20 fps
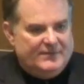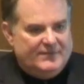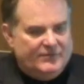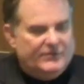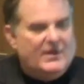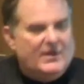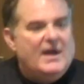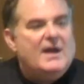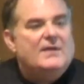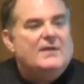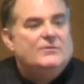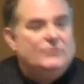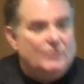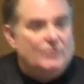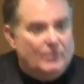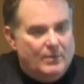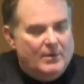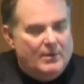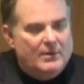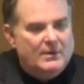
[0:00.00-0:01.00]
eh, start
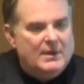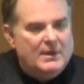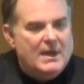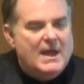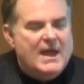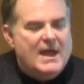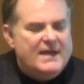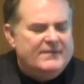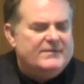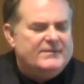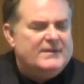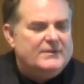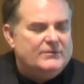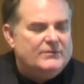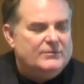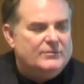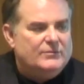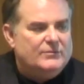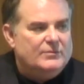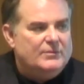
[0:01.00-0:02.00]
to work, eh,
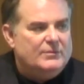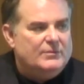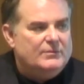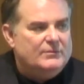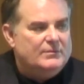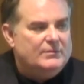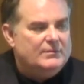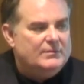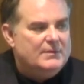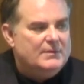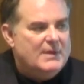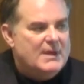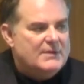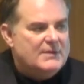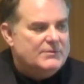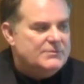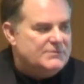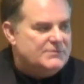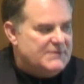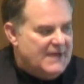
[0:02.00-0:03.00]
start to, to, to,
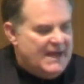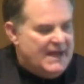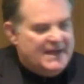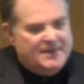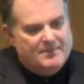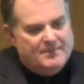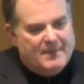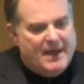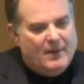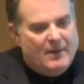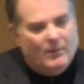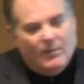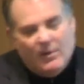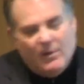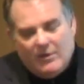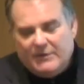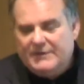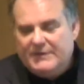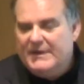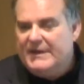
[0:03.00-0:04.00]
to say in my
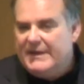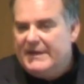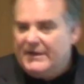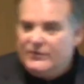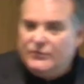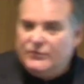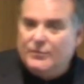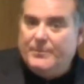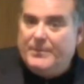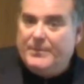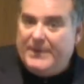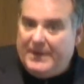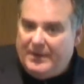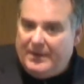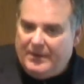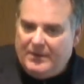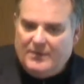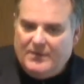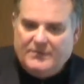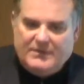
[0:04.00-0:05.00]
work they are two
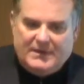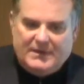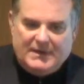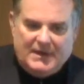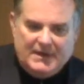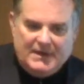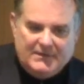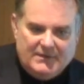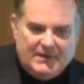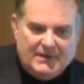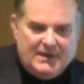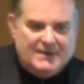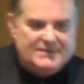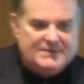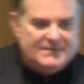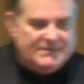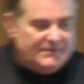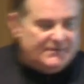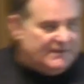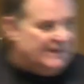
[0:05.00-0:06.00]
periods, analytical
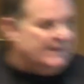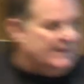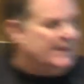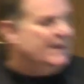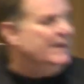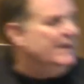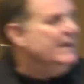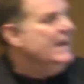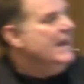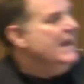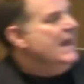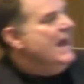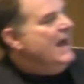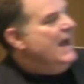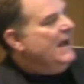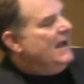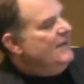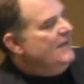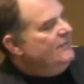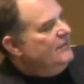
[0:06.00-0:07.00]
and synthetical.
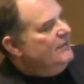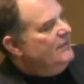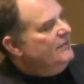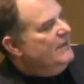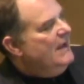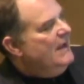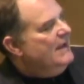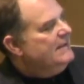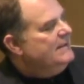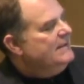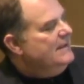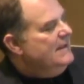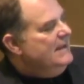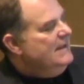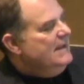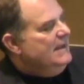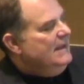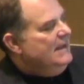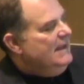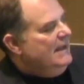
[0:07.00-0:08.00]
And after that,
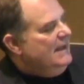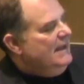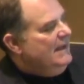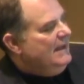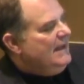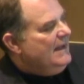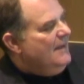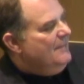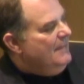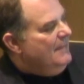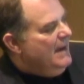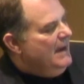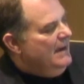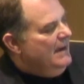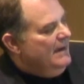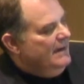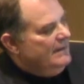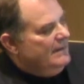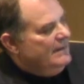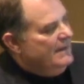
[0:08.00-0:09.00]

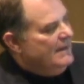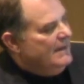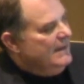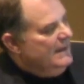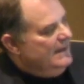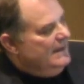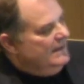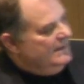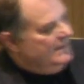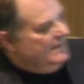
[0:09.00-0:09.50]
uh,